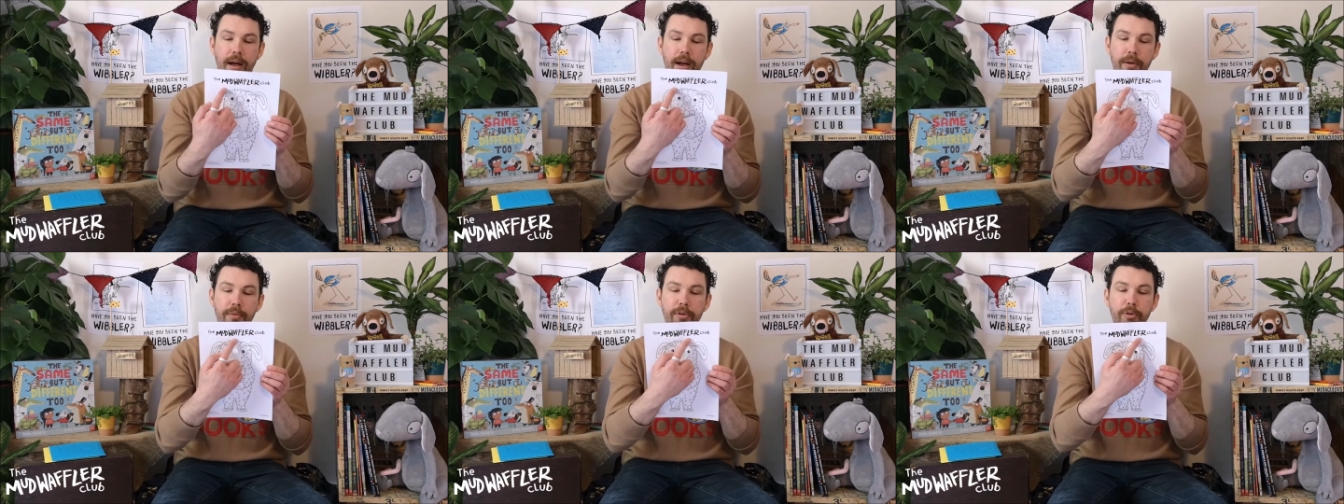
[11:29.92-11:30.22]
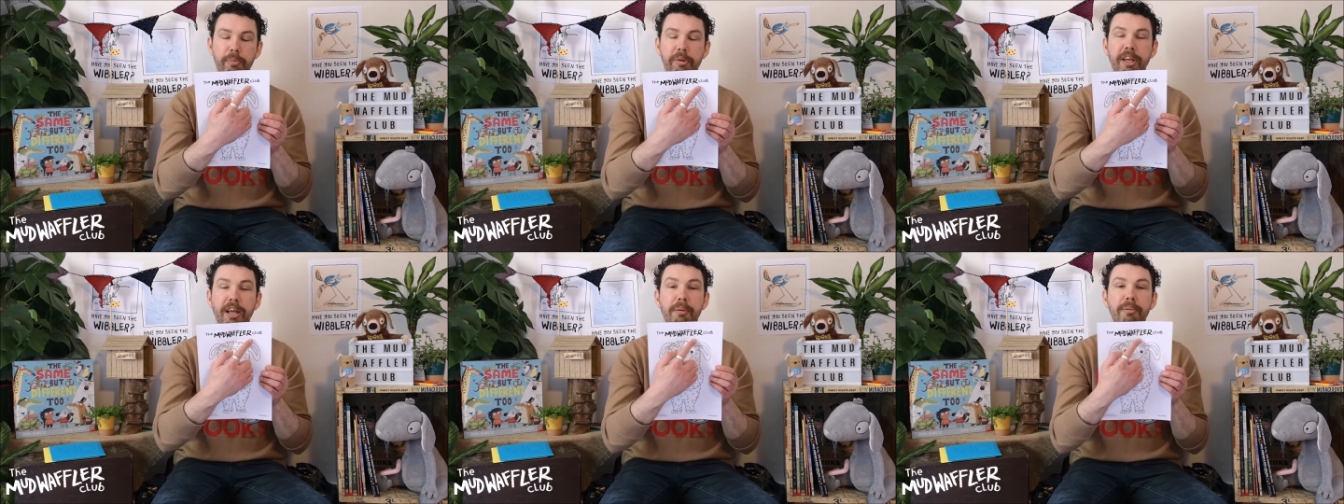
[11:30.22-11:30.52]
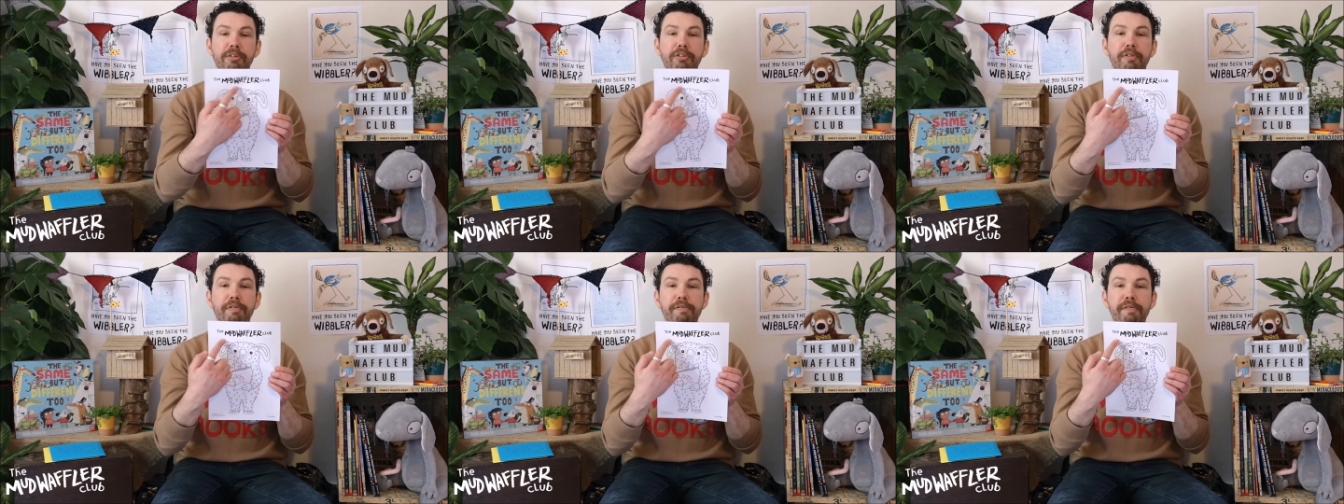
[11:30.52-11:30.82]
I will be
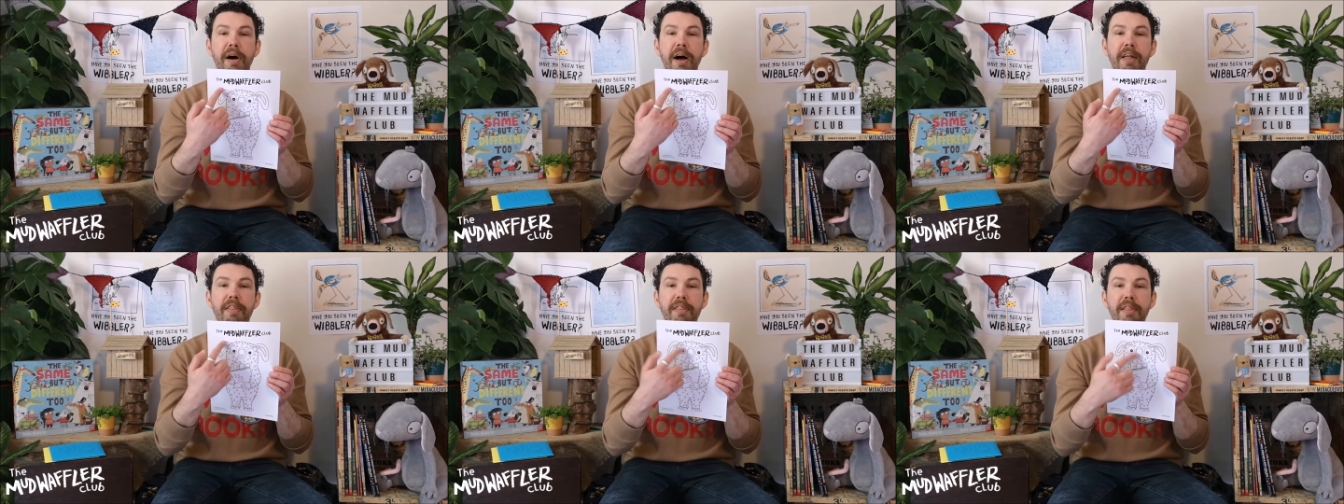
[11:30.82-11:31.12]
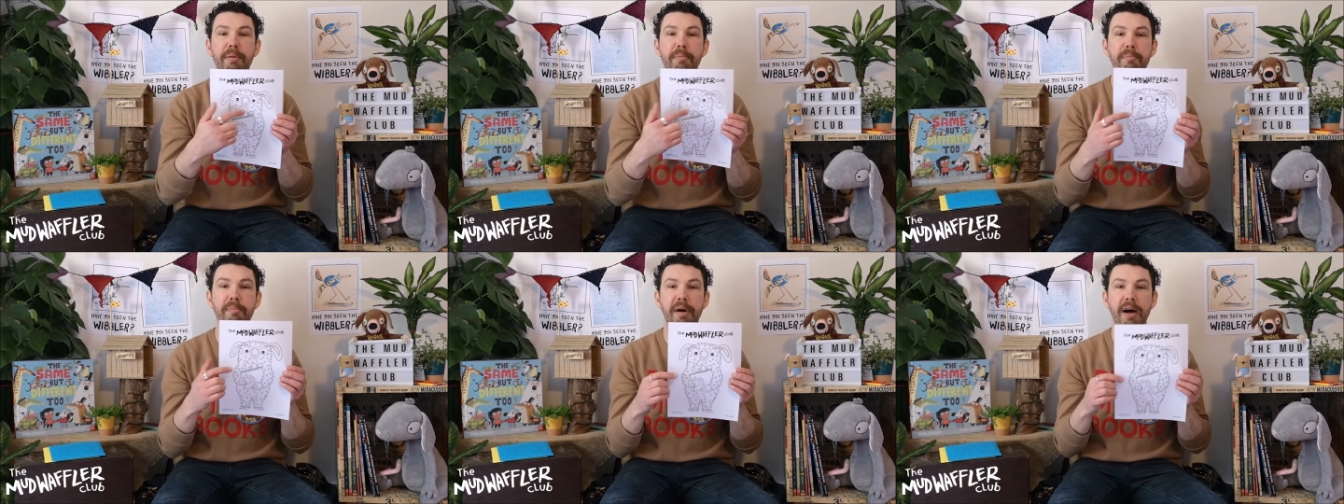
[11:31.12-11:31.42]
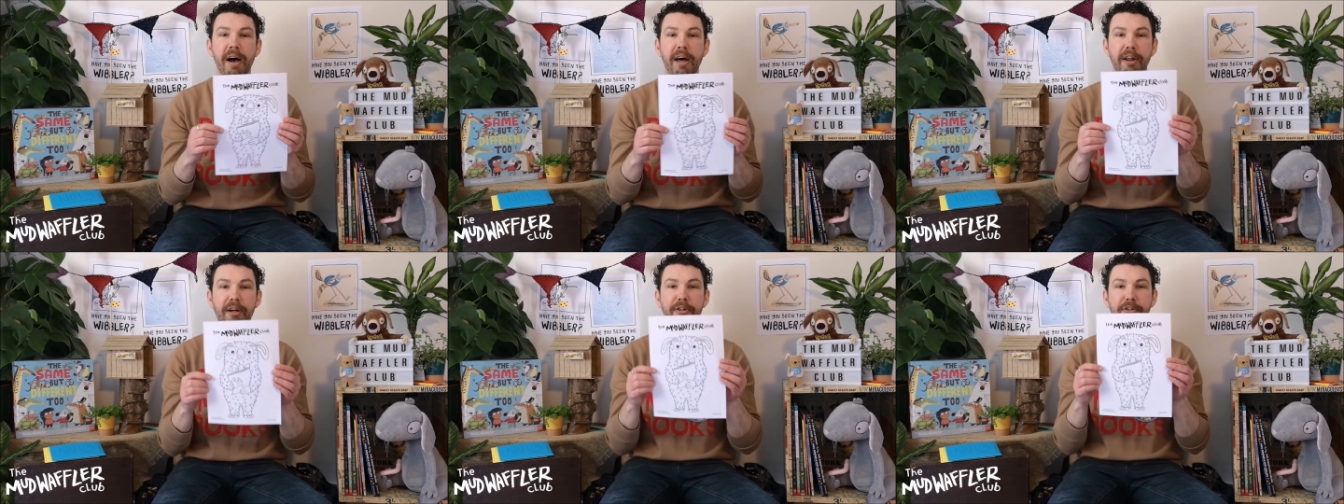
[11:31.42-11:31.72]
able to find
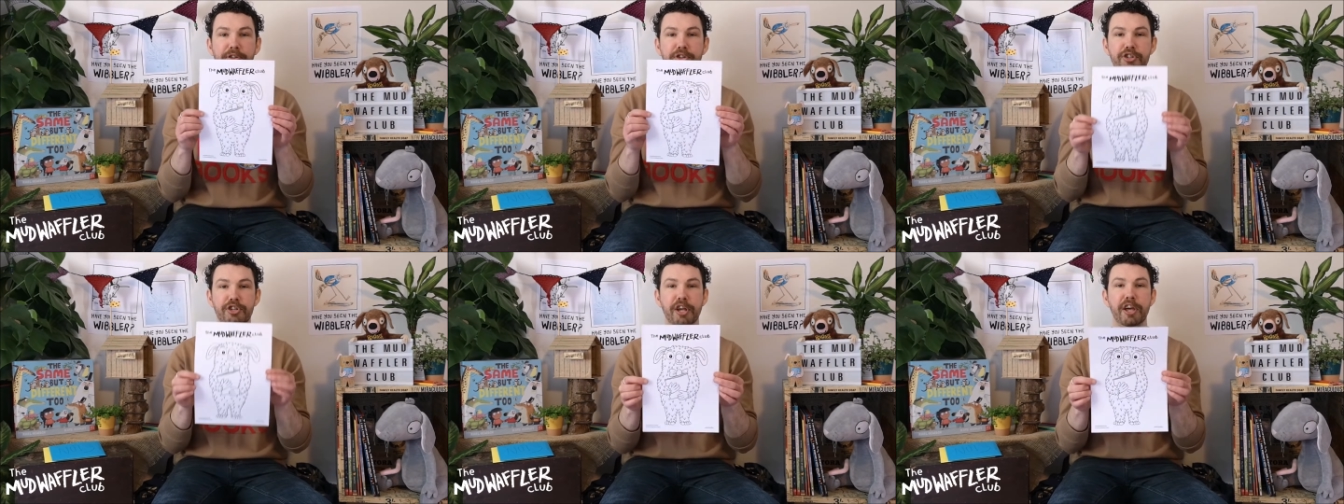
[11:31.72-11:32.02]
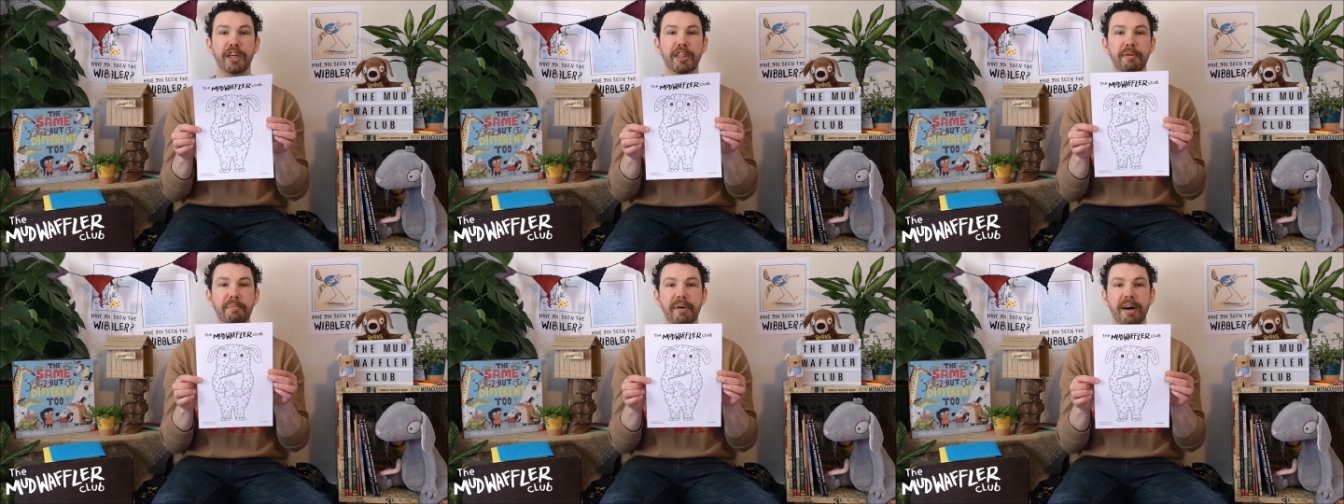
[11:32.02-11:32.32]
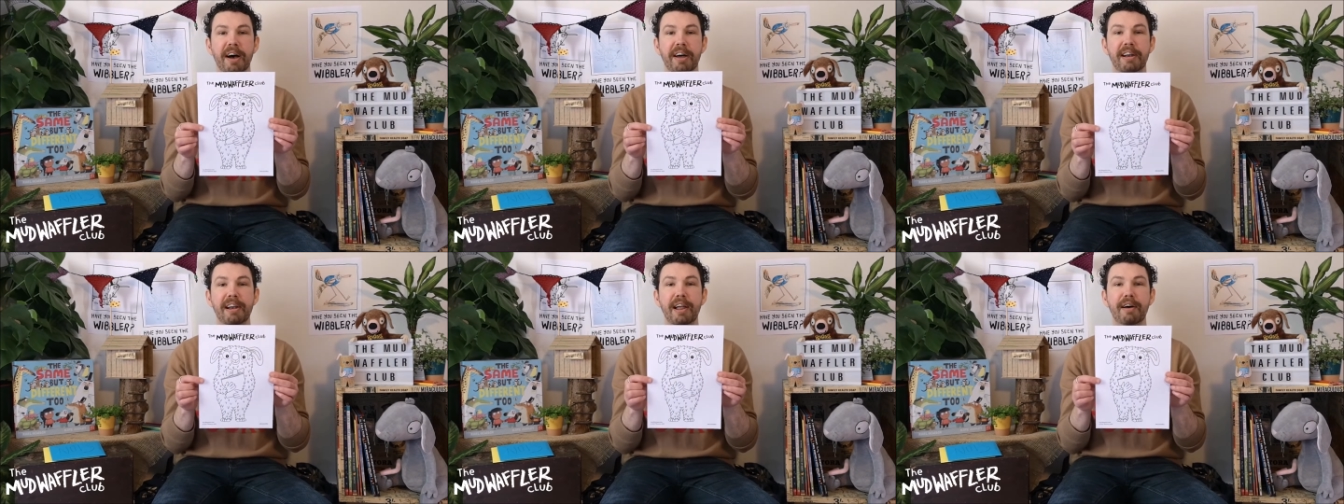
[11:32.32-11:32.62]
them and I'll share them.
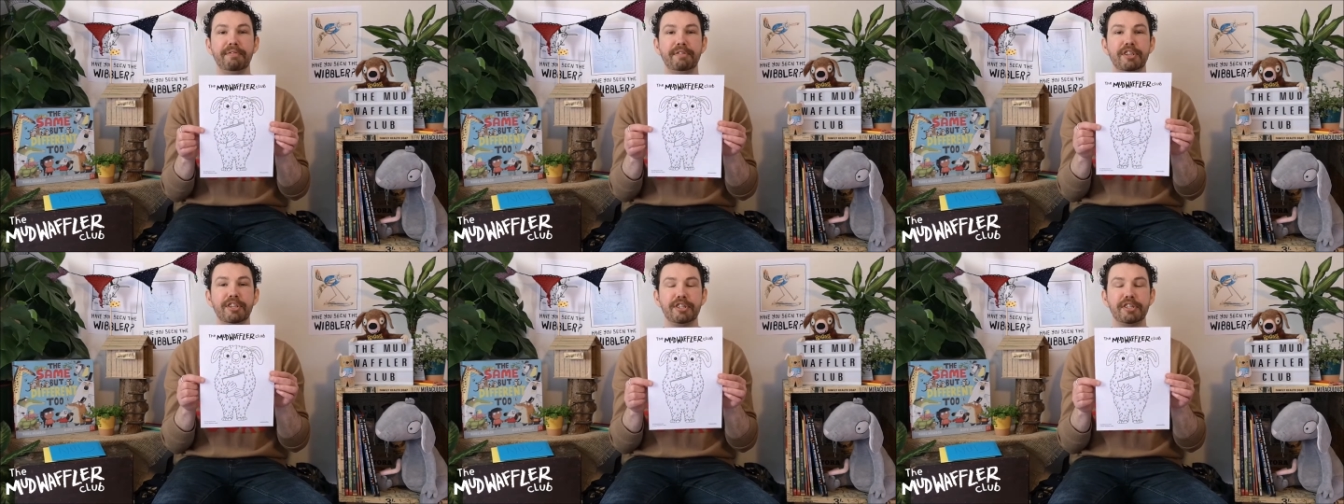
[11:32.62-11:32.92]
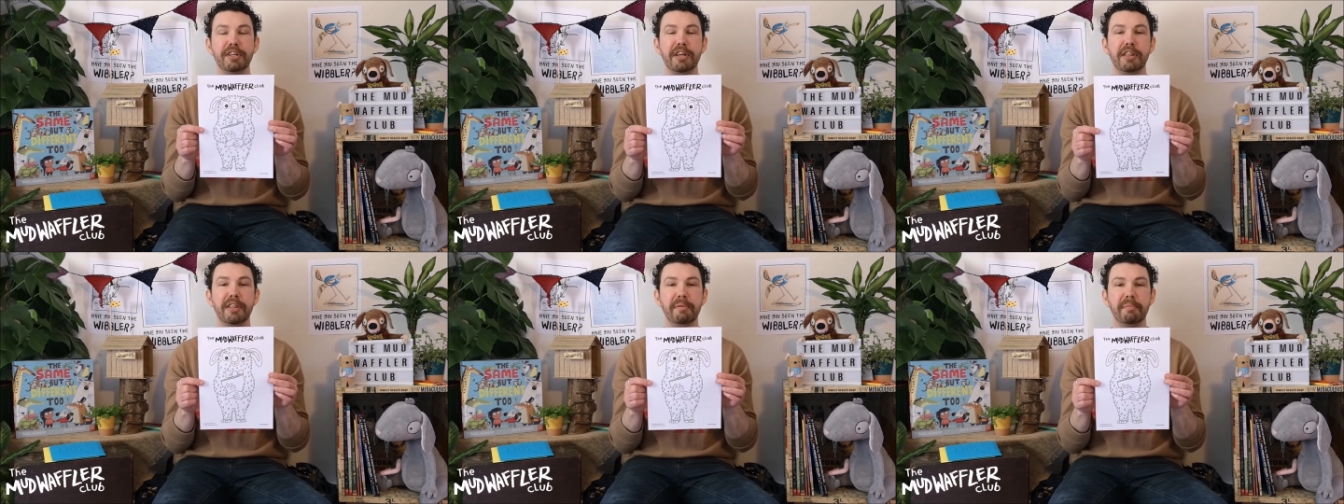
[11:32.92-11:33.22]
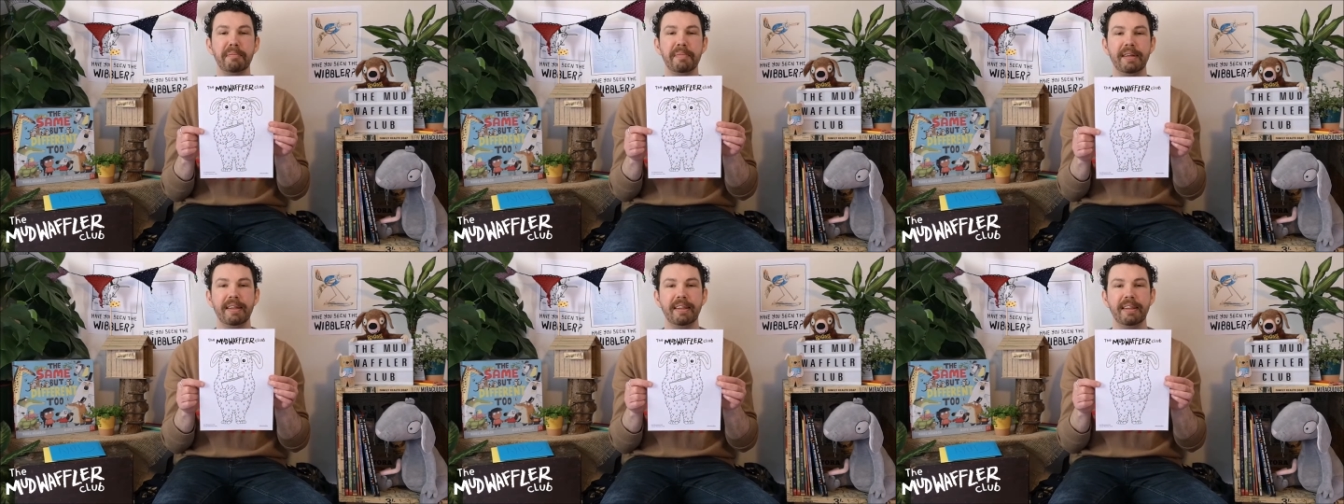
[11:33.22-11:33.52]
I'd love to see
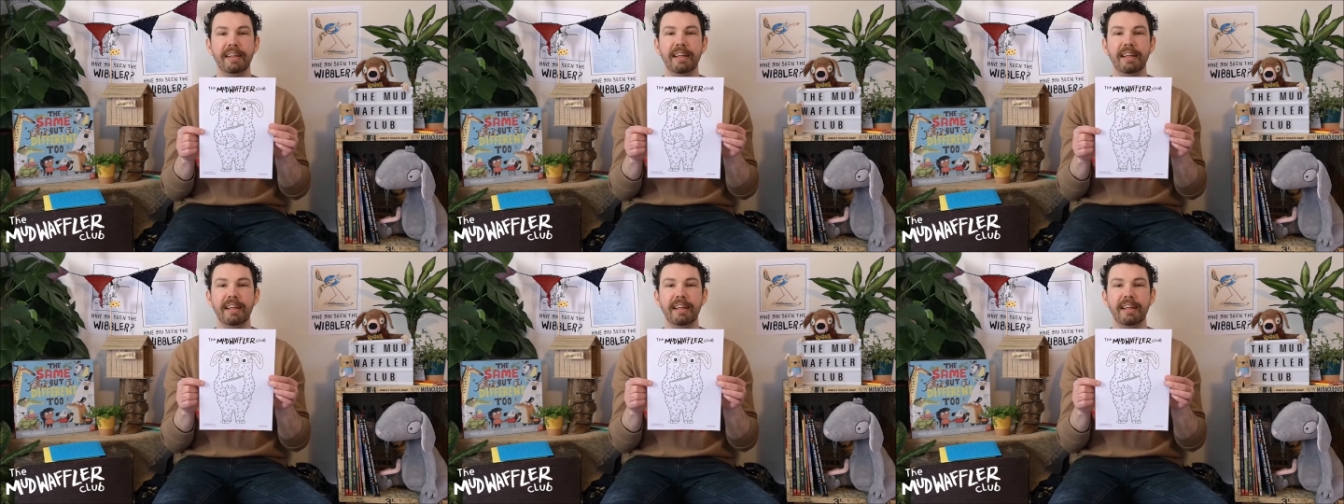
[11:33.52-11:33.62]
them.